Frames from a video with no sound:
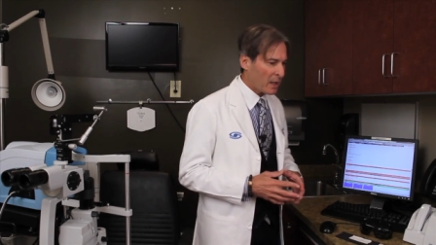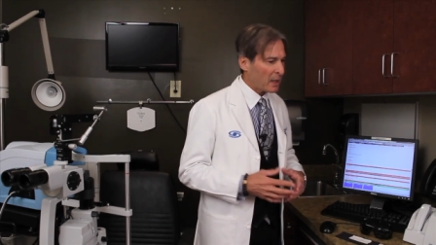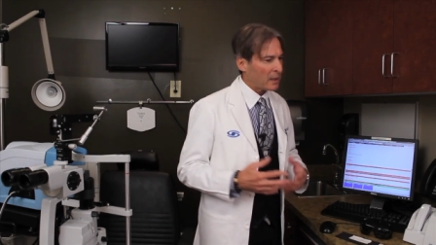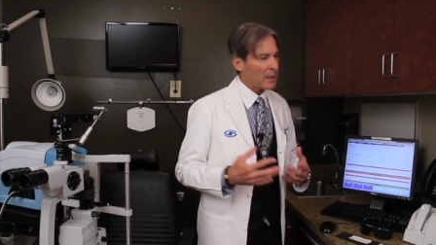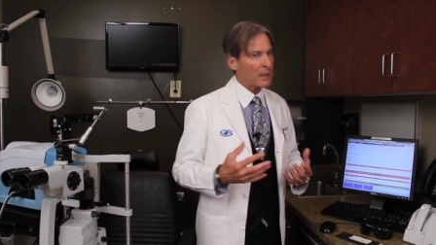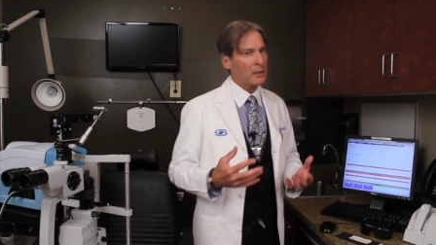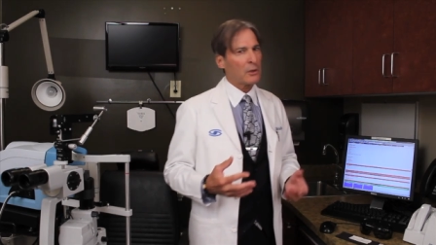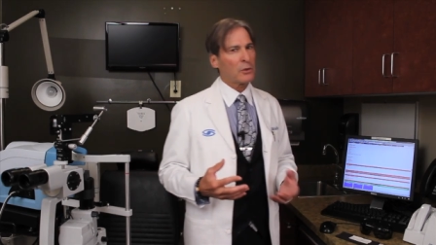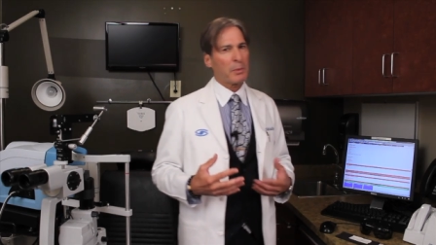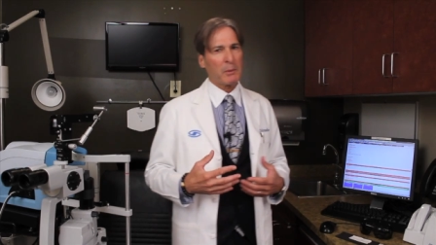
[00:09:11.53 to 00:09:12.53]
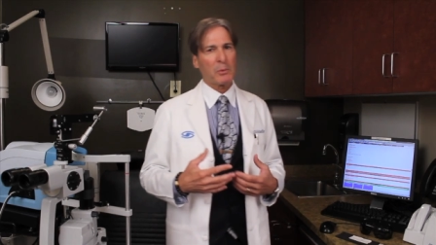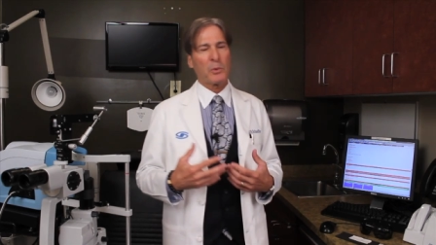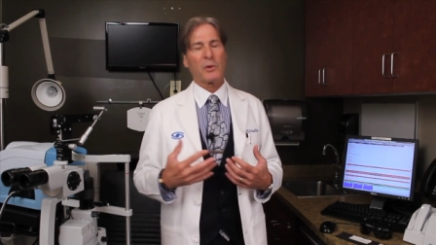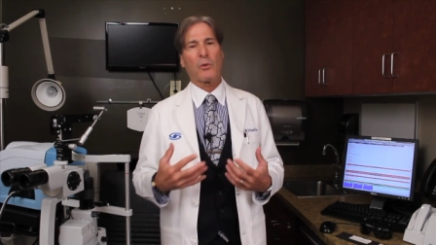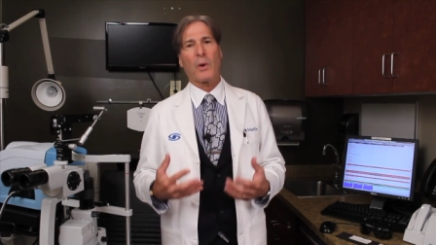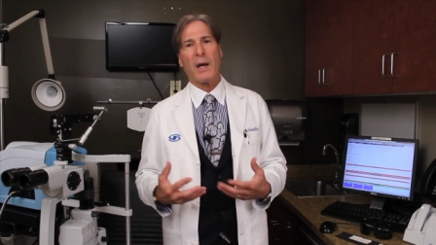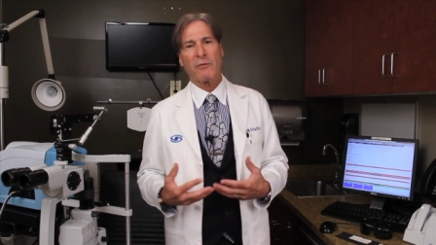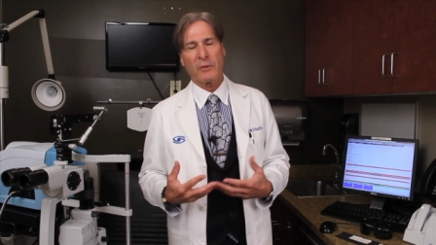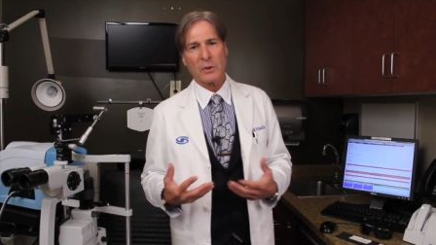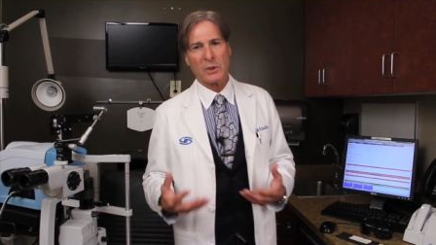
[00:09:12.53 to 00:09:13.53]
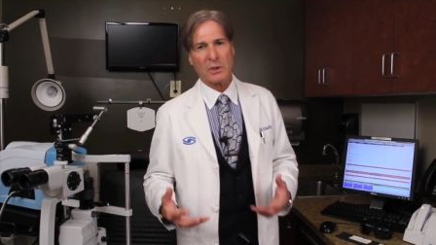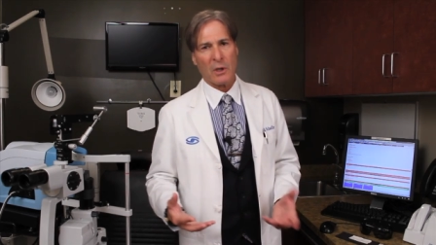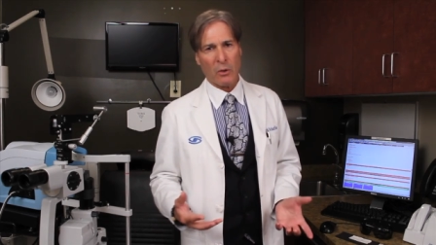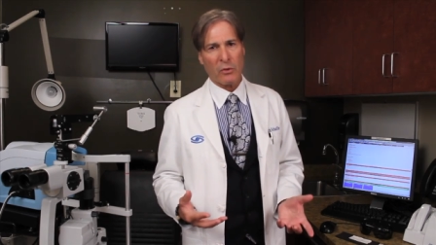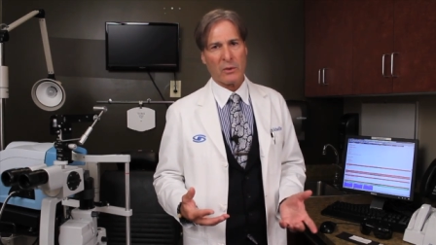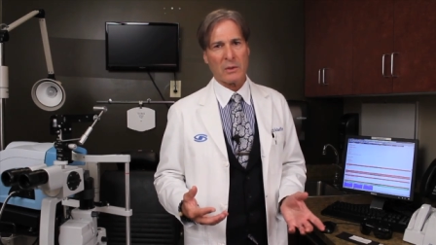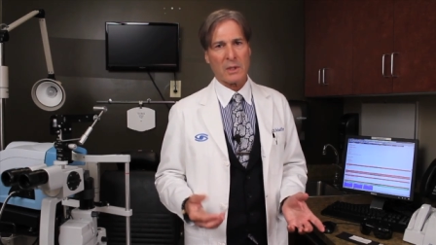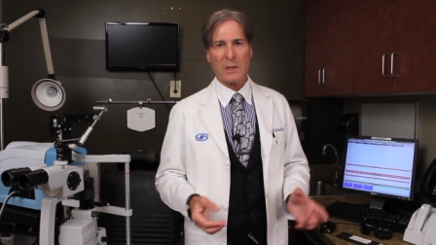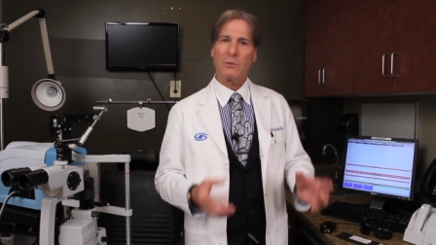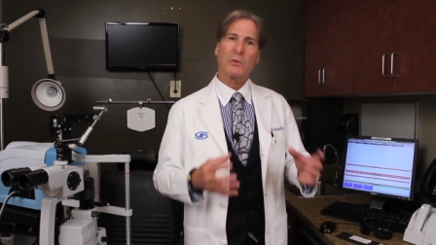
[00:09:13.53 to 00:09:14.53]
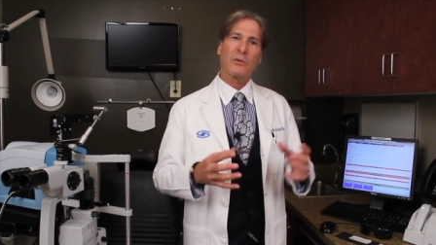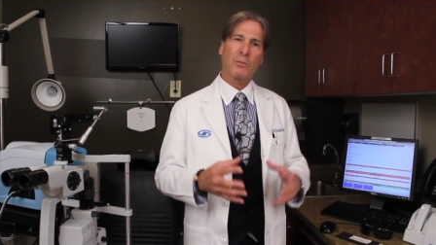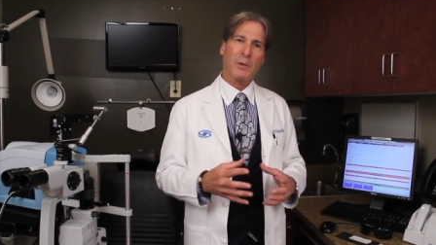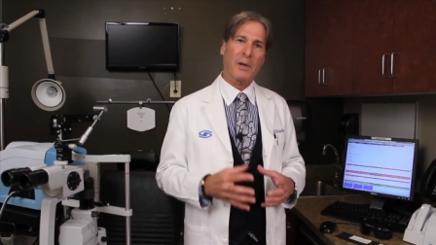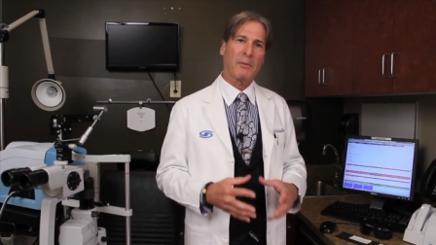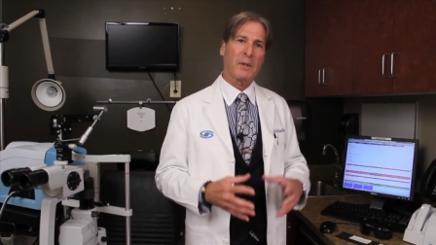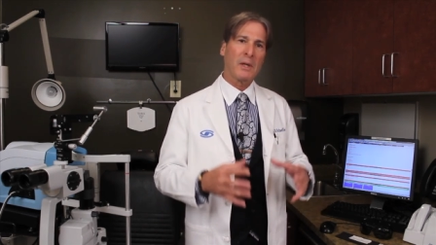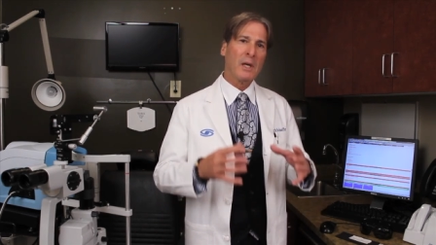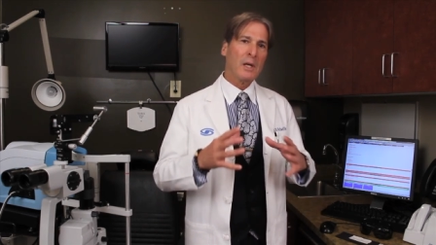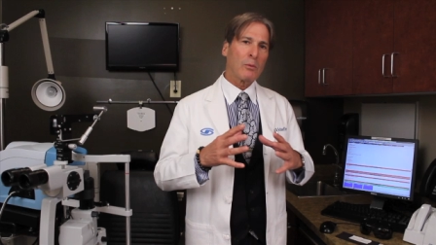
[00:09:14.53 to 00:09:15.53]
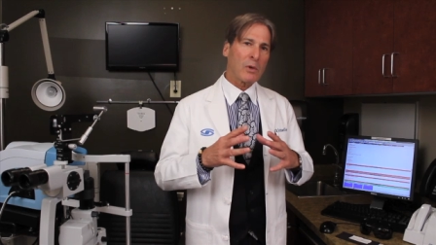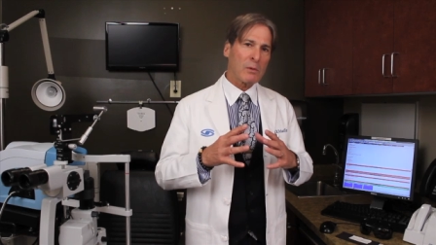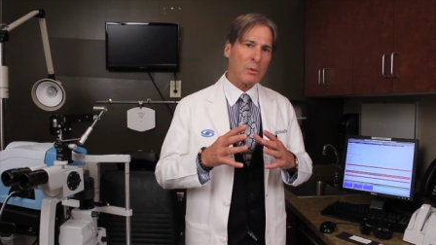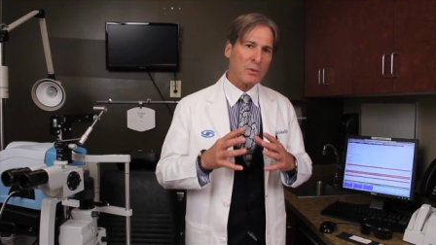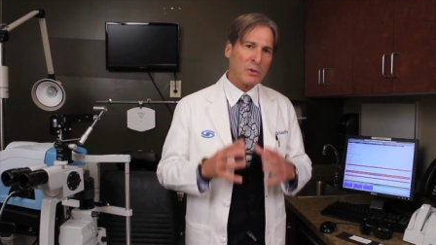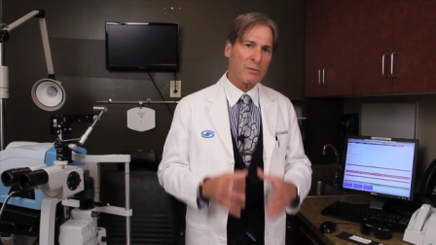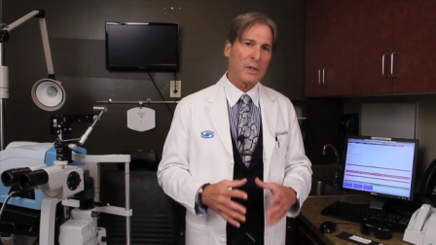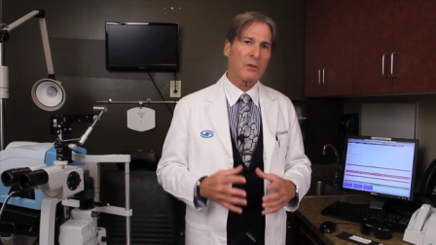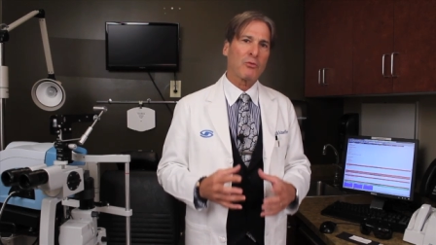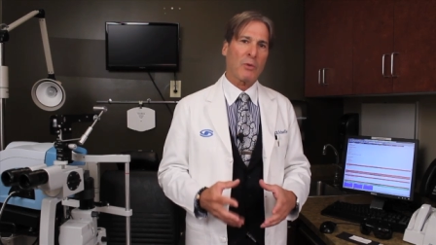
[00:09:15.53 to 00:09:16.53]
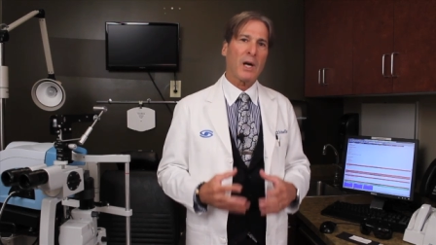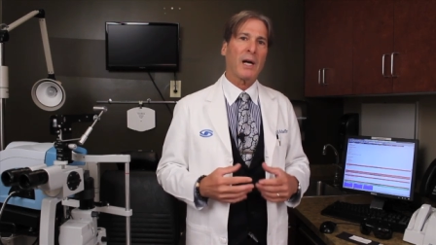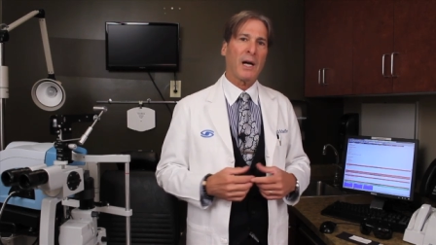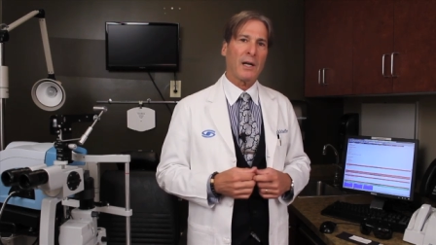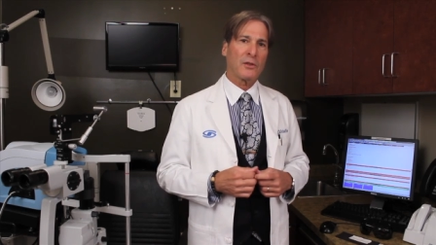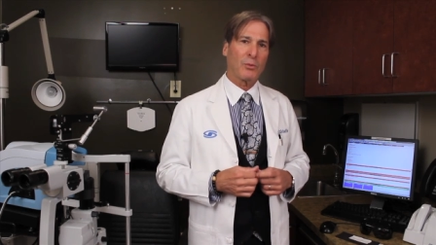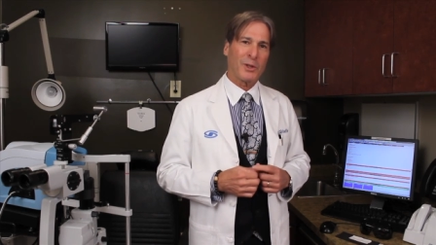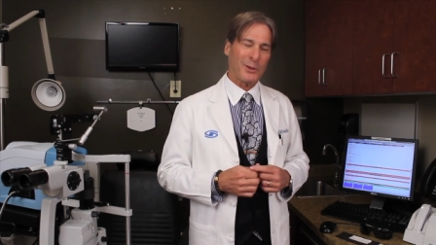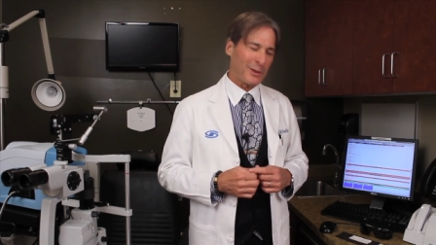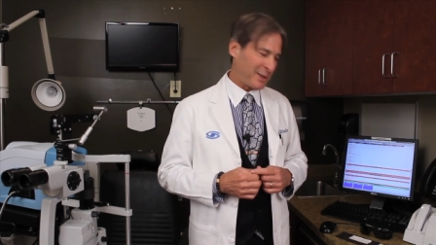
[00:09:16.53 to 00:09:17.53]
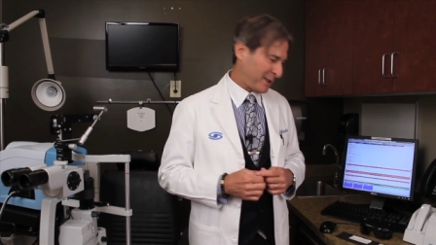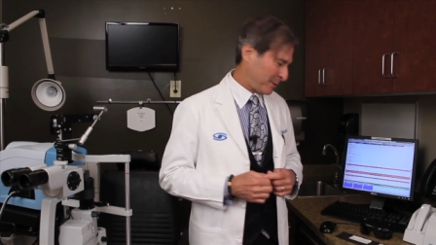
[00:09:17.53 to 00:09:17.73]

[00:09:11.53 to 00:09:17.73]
And that includes people with graft versus host disease, which is probably one of the most severe dry eyes we're going to deal